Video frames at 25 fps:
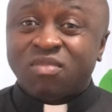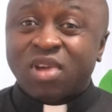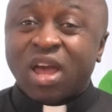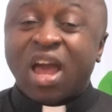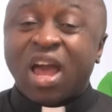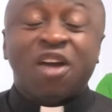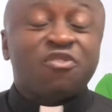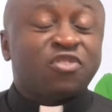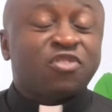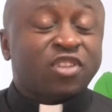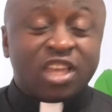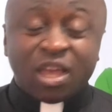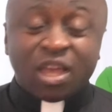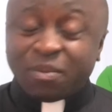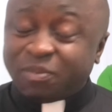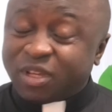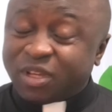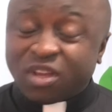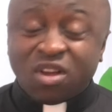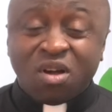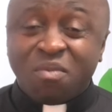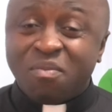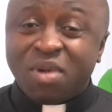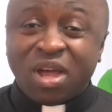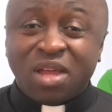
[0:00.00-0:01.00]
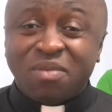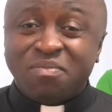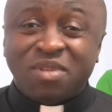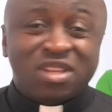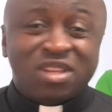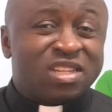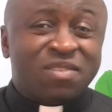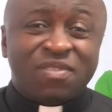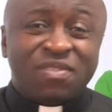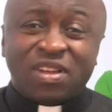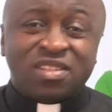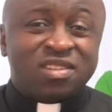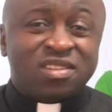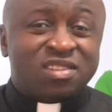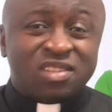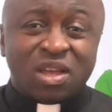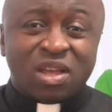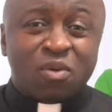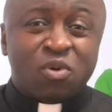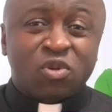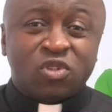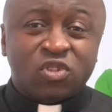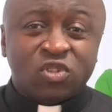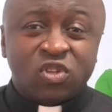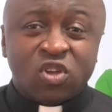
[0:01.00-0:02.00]
I've kept the commandments ever since I
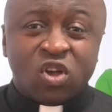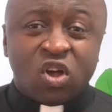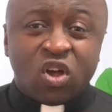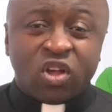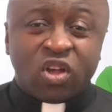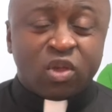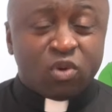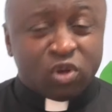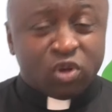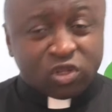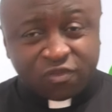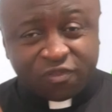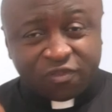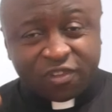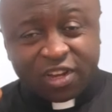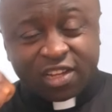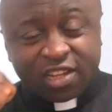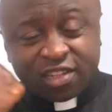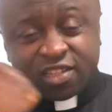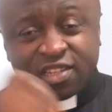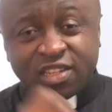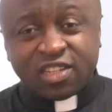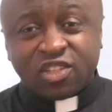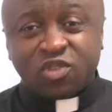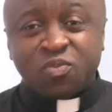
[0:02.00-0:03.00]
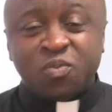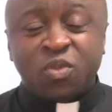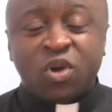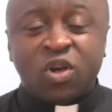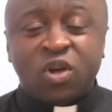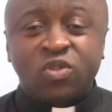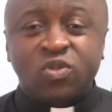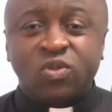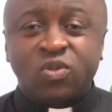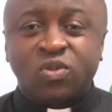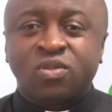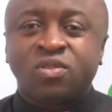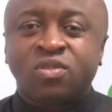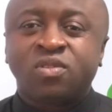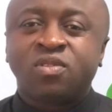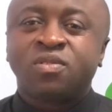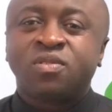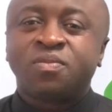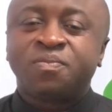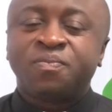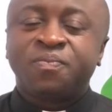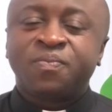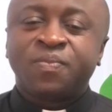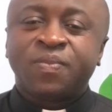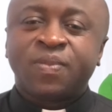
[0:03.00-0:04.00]
was young. He was flexing his muscles.
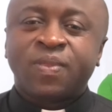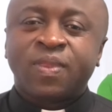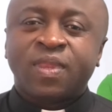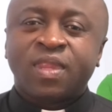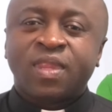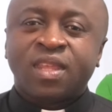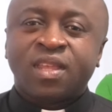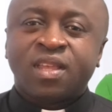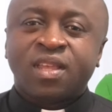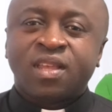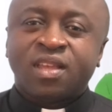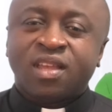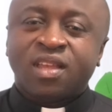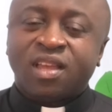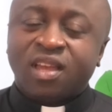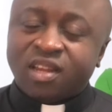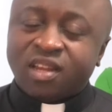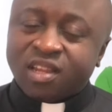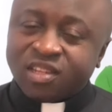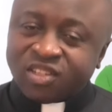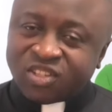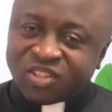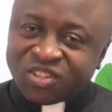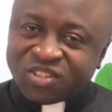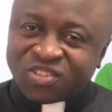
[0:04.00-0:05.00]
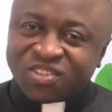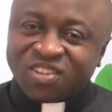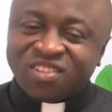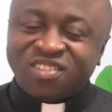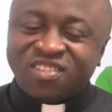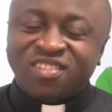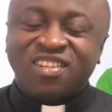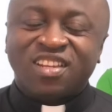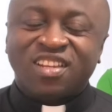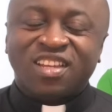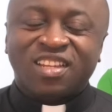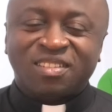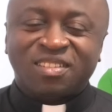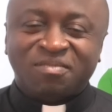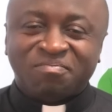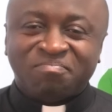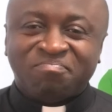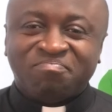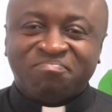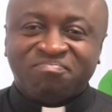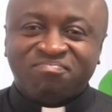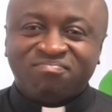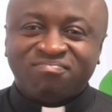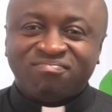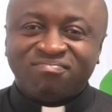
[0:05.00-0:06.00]
And then Jesus said,
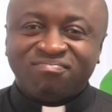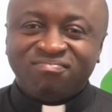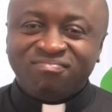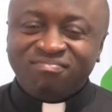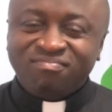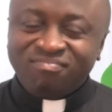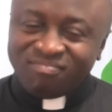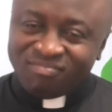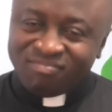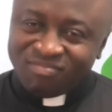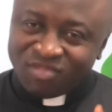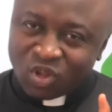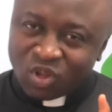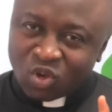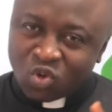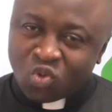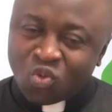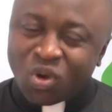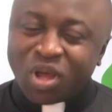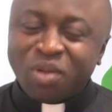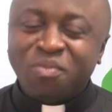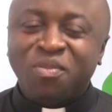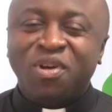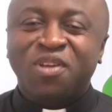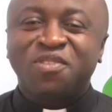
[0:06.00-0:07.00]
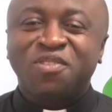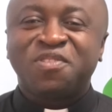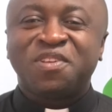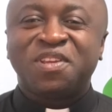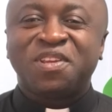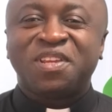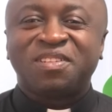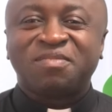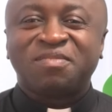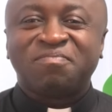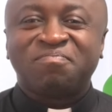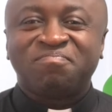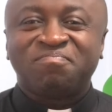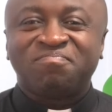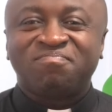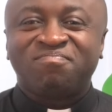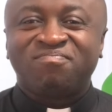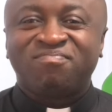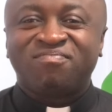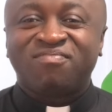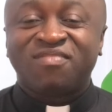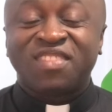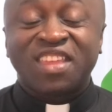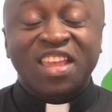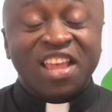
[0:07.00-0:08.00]
one more thing.
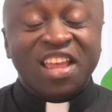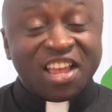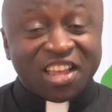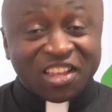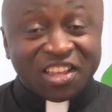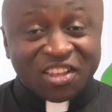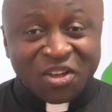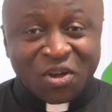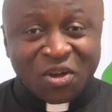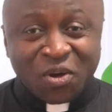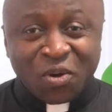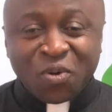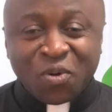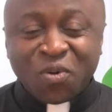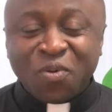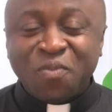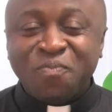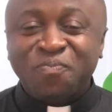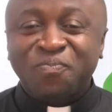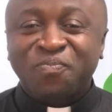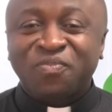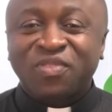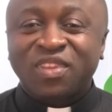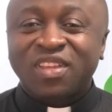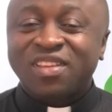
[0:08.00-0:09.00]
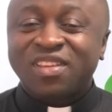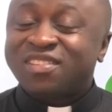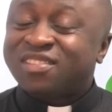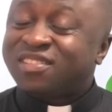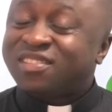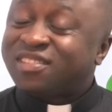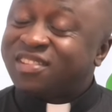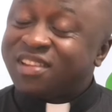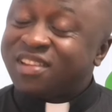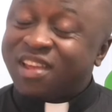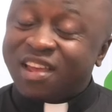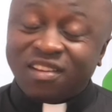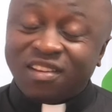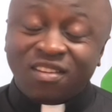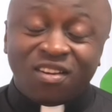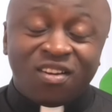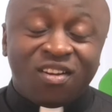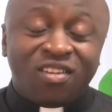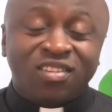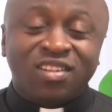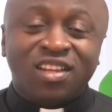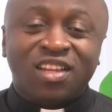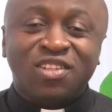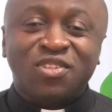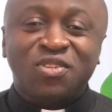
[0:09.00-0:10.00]
Go, sell
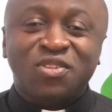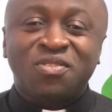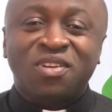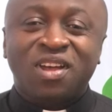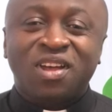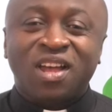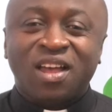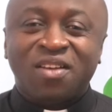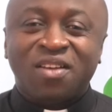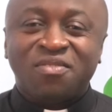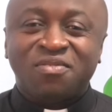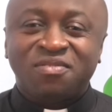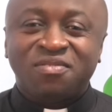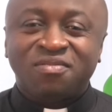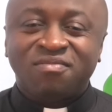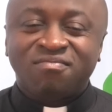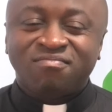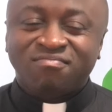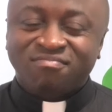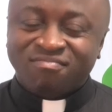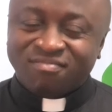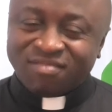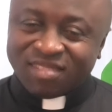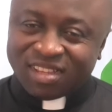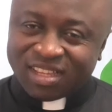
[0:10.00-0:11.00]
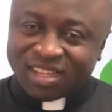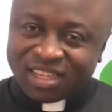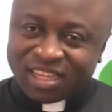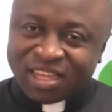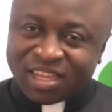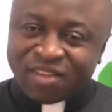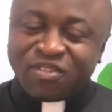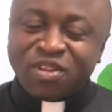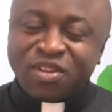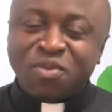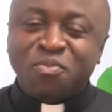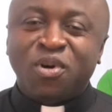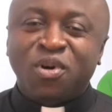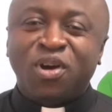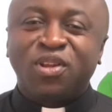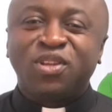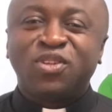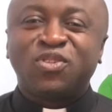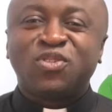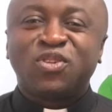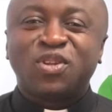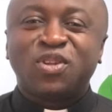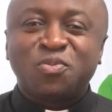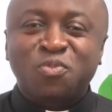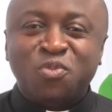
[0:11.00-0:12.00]
all that you have. Give the money
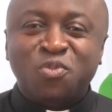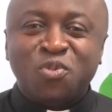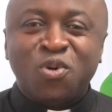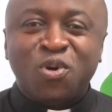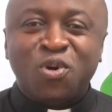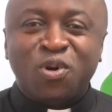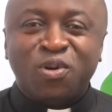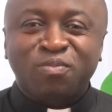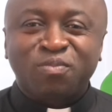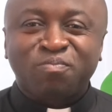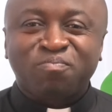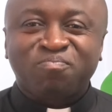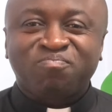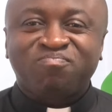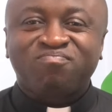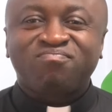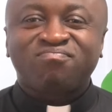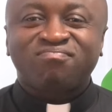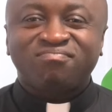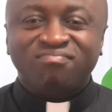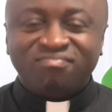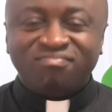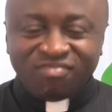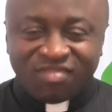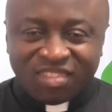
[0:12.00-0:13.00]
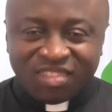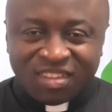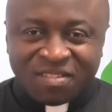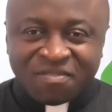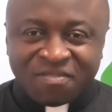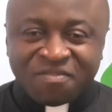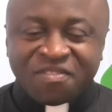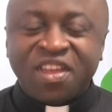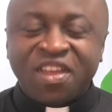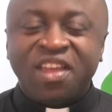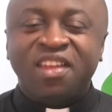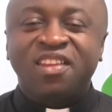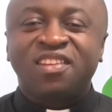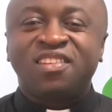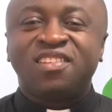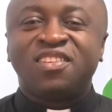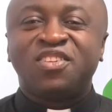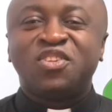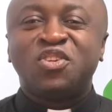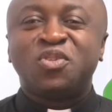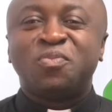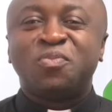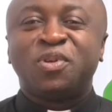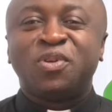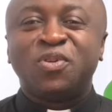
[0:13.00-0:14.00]
to the poor. Then
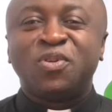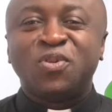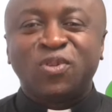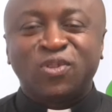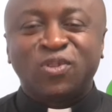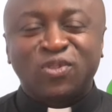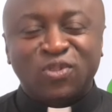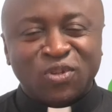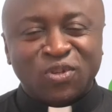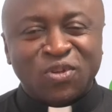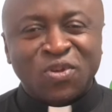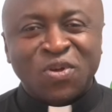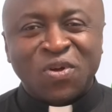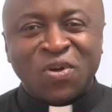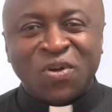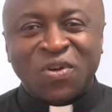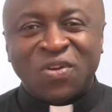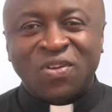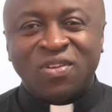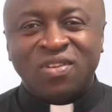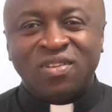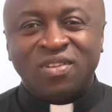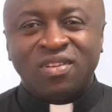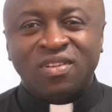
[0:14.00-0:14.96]
you'll be good to go.